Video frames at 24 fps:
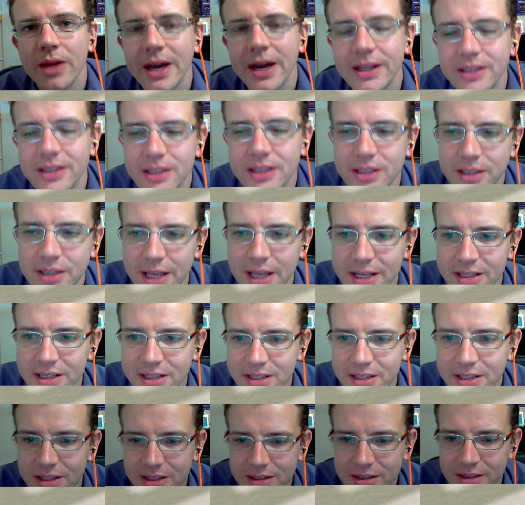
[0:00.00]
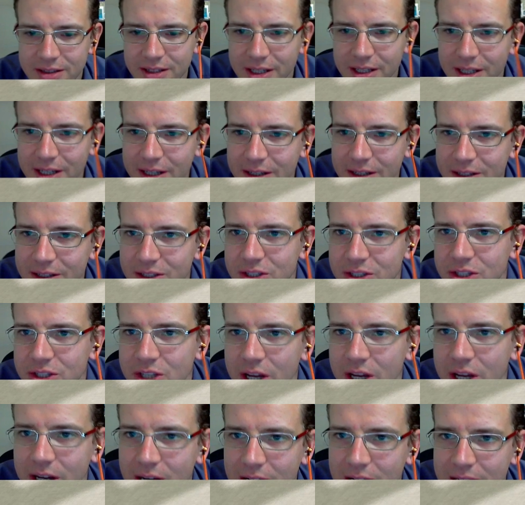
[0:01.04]
that's
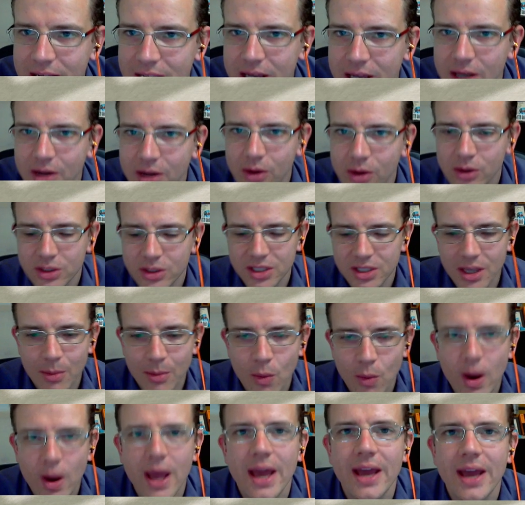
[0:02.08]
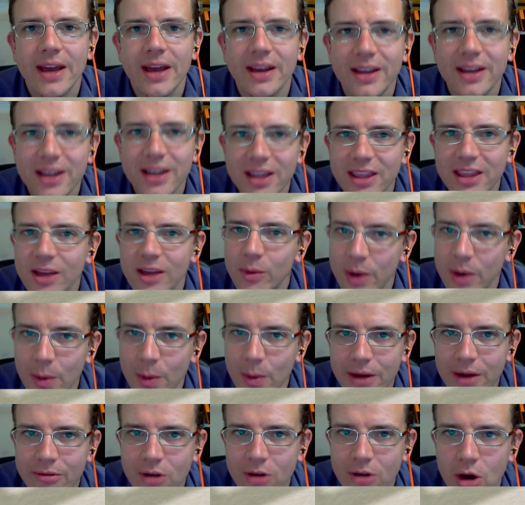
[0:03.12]
certainly somewhere that we
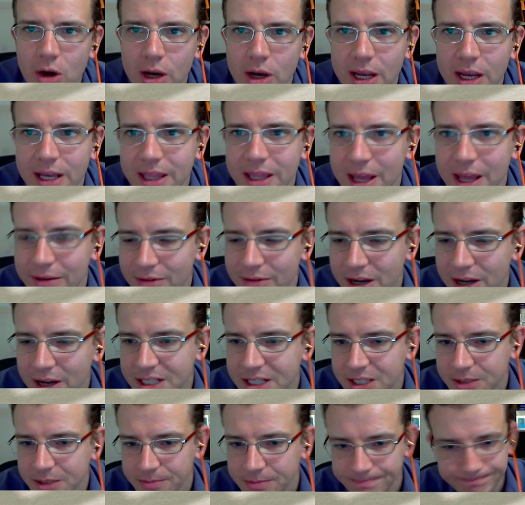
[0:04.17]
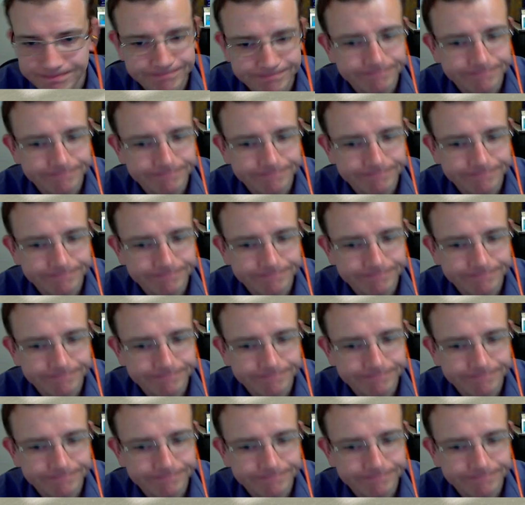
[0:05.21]
went wrong in that race.